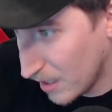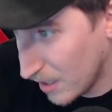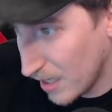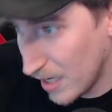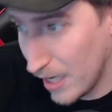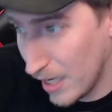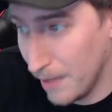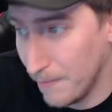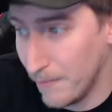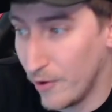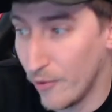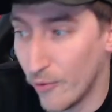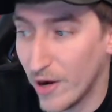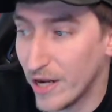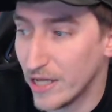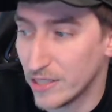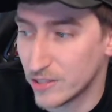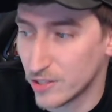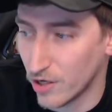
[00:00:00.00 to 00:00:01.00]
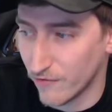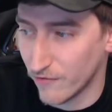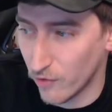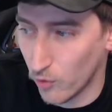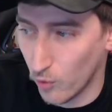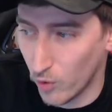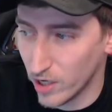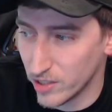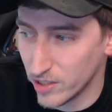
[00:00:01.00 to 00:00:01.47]
and berates her
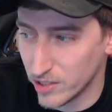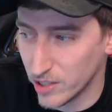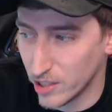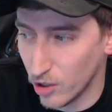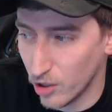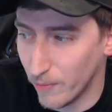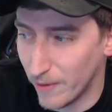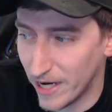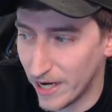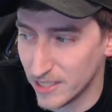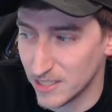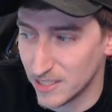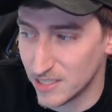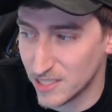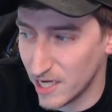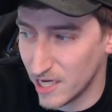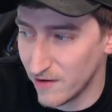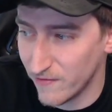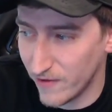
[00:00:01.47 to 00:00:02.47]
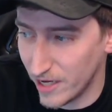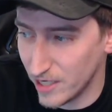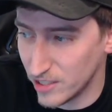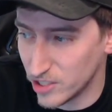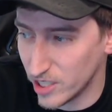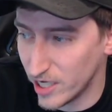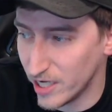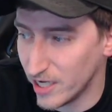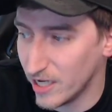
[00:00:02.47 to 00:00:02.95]
for wanting to go back to save
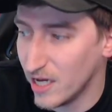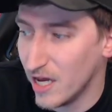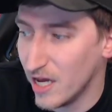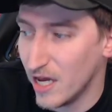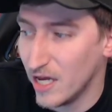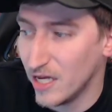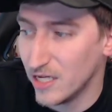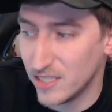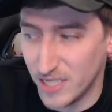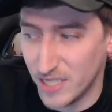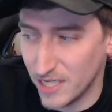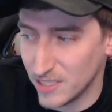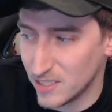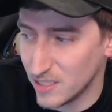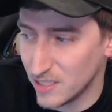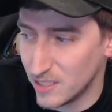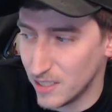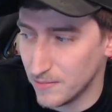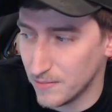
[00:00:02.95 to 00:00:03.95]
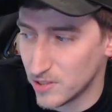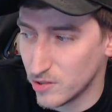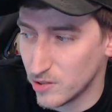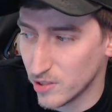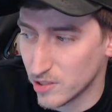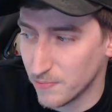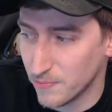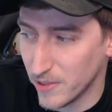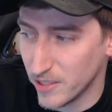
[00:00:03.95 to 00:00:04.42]
AJ. Tess attempts to
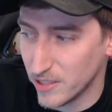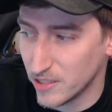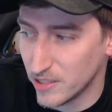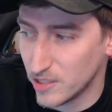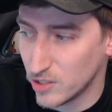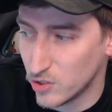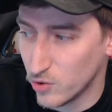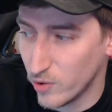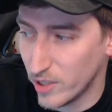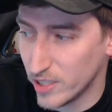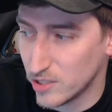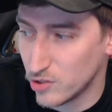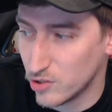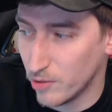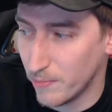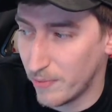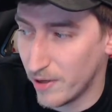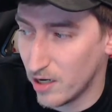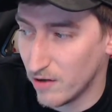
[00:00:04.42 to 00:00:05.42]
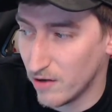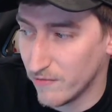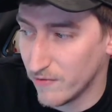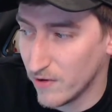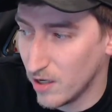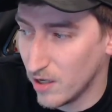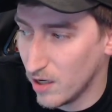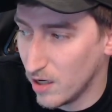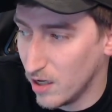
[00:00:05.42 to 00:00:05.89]
explain the situation to a pair of
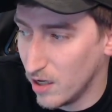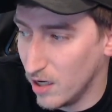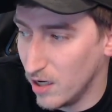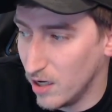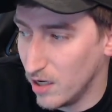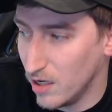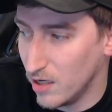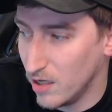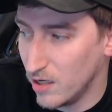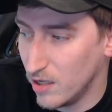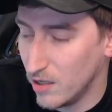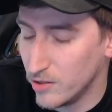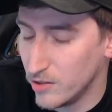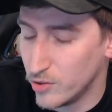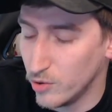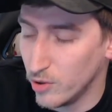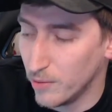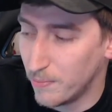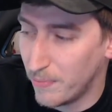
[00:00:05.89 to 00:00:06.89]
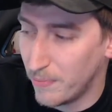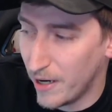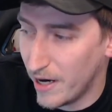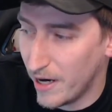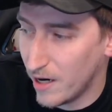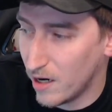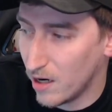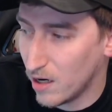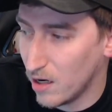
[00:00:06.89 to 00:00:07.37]
uh, to a
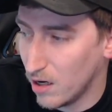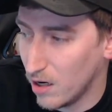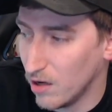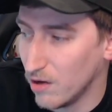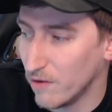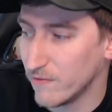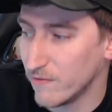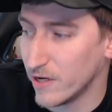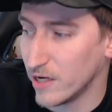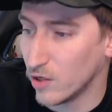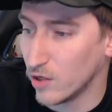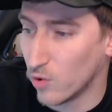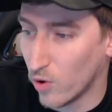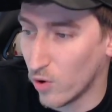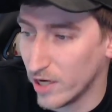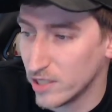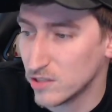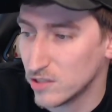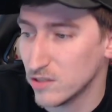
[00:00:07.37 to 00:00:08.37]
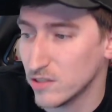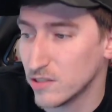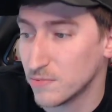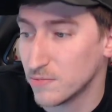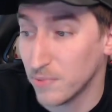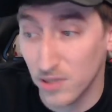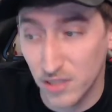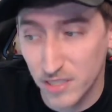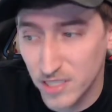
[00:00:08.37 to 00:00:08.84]
pair of incredulous
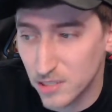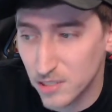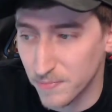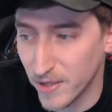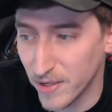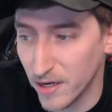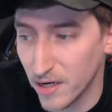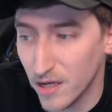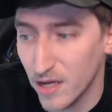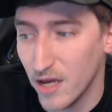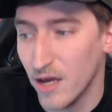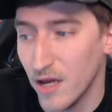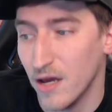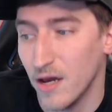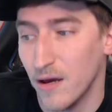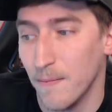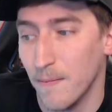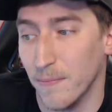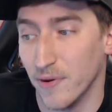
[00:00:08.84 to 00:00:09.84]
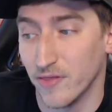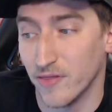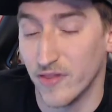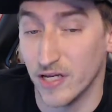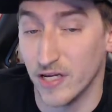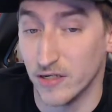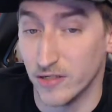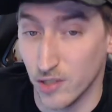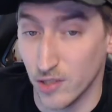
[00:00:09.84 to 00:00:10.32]
policemen, but
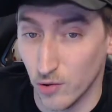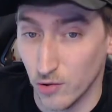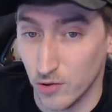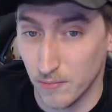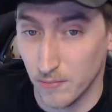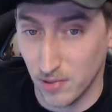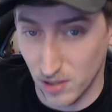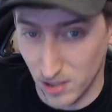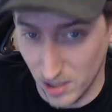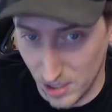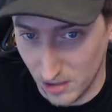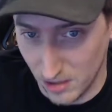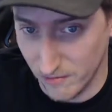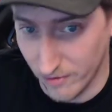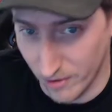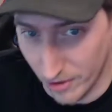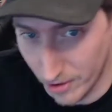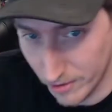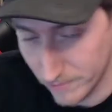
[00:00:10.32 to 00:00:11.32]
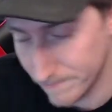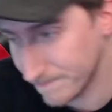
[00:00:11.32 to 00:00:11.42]
they don't believe her.